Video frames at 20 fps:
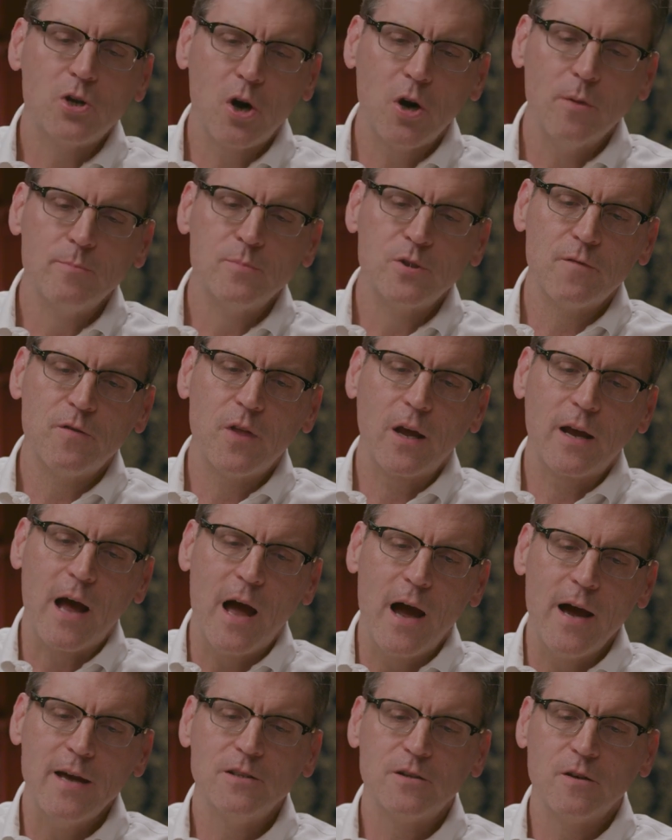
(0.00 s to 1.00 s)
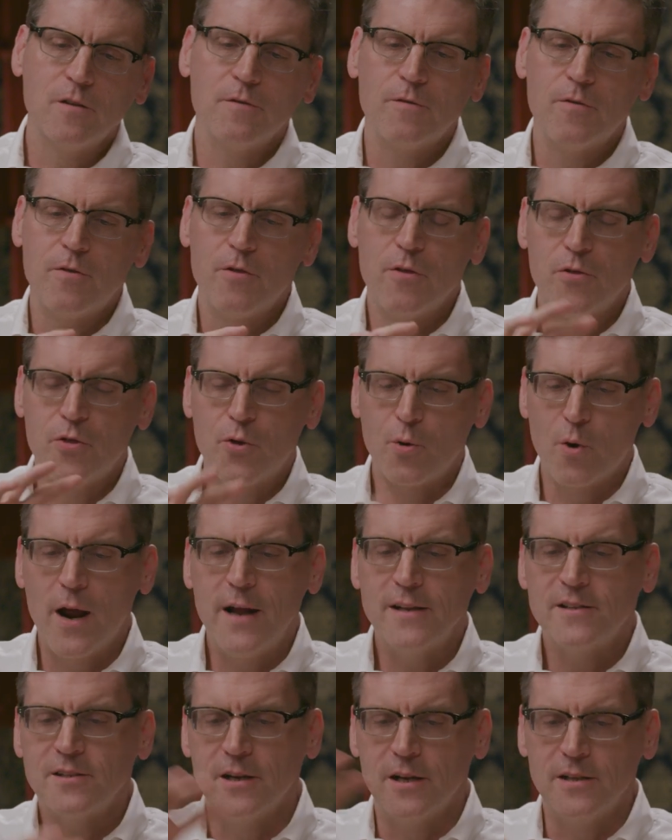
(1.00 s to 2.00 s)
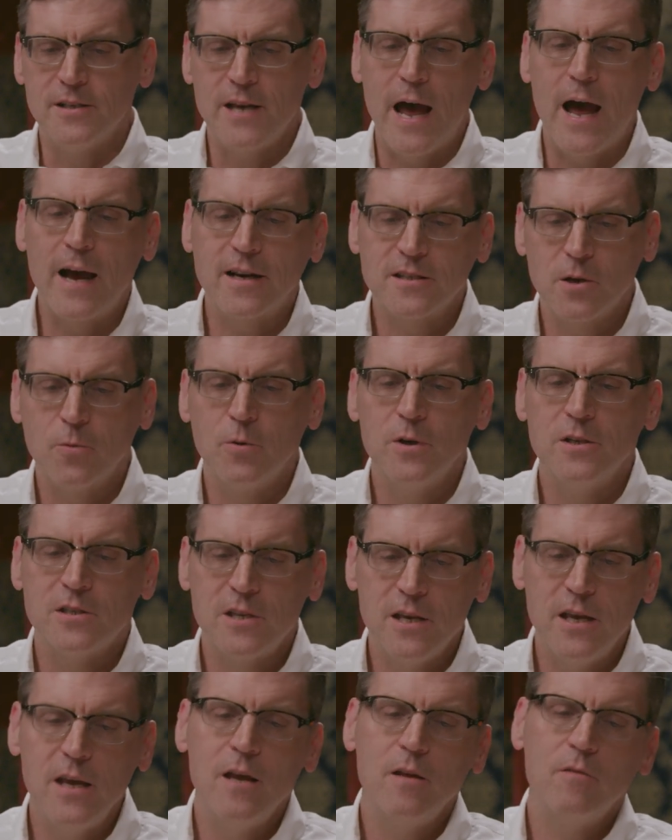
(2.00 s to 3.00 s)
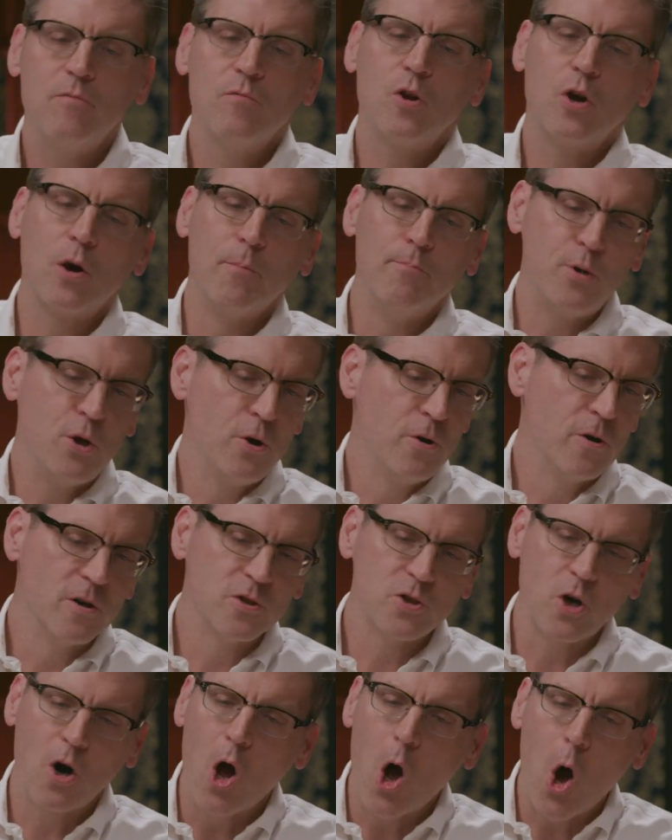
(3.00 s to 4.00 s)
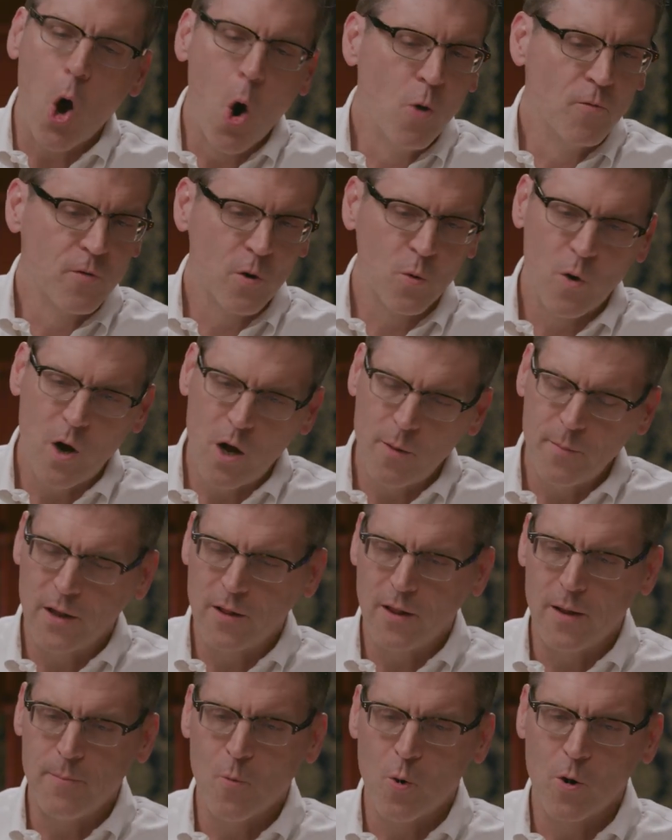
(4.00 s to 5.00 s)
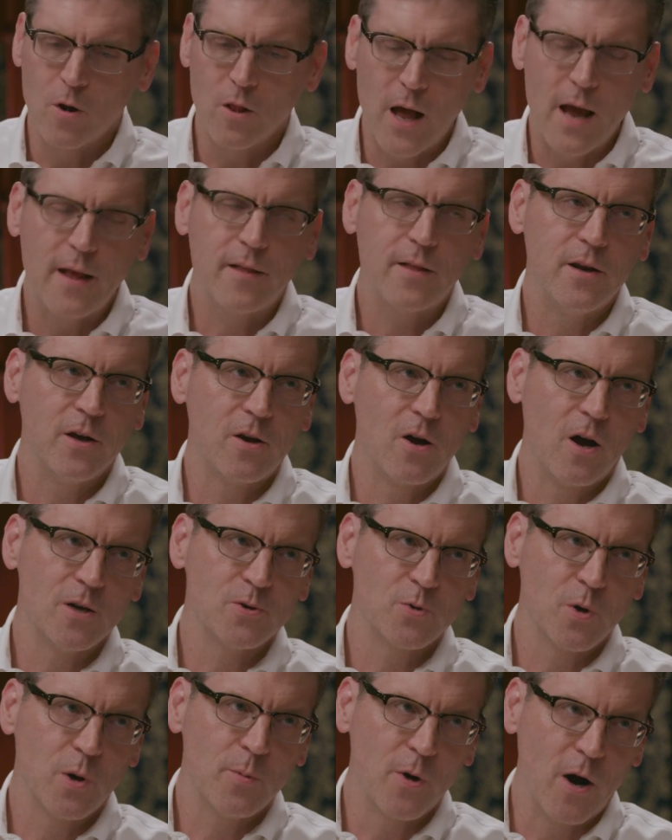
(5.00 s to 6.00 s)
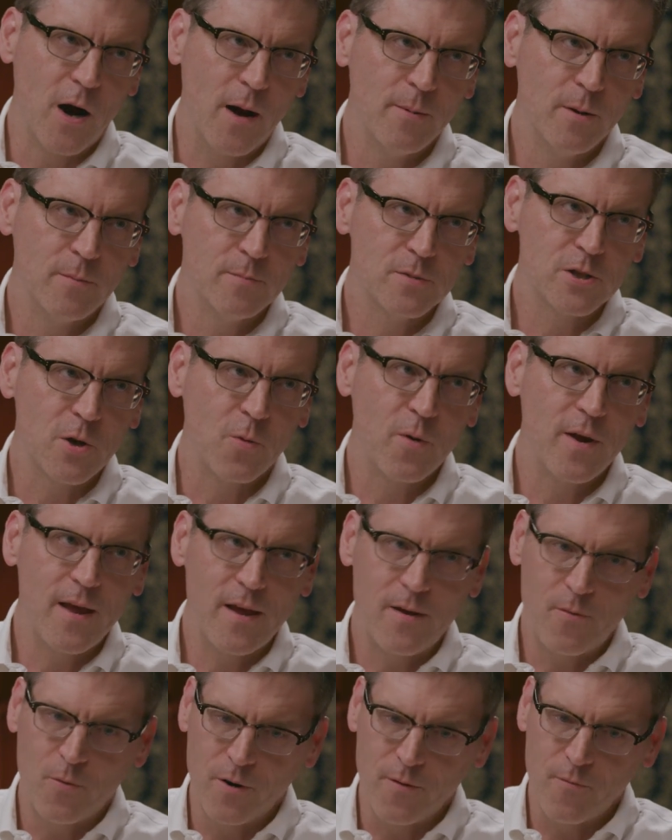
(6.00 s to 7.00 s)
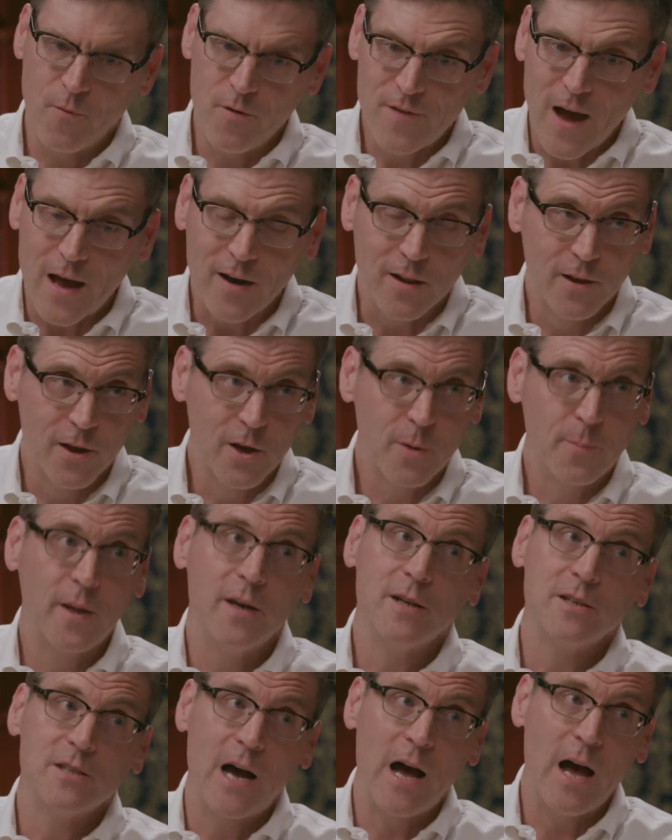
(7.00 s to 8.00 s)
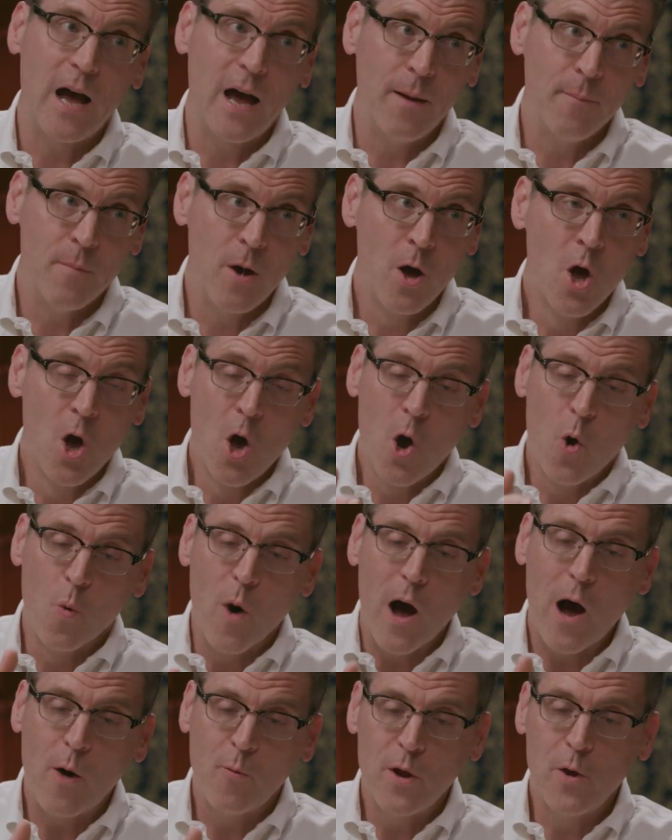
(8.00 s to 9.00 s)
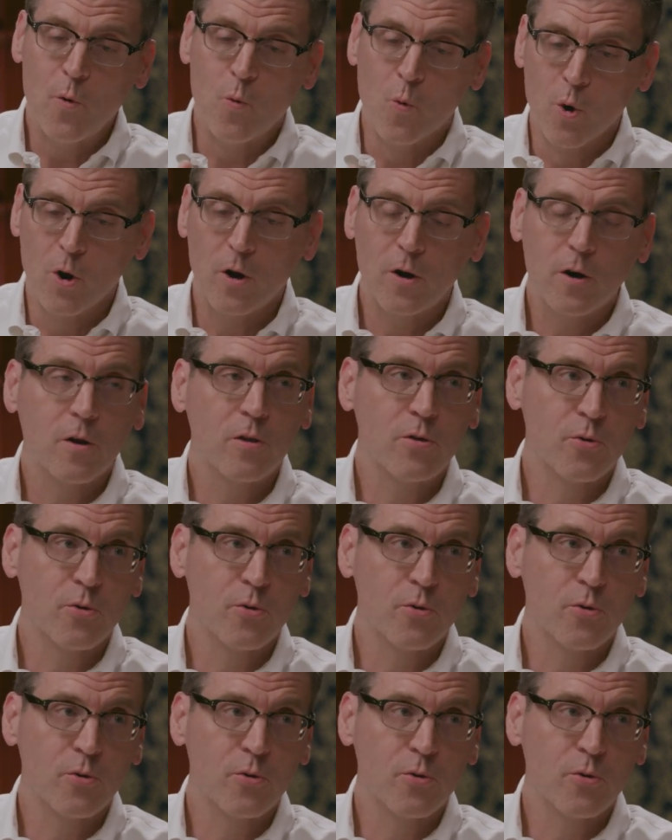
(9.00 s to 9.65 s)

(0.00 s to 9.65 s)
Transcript: terms of the kinds of threats and attacks that we see, computers are overwhelmingly more likely to cause real problems. So we, we, have got a little bit of time while we work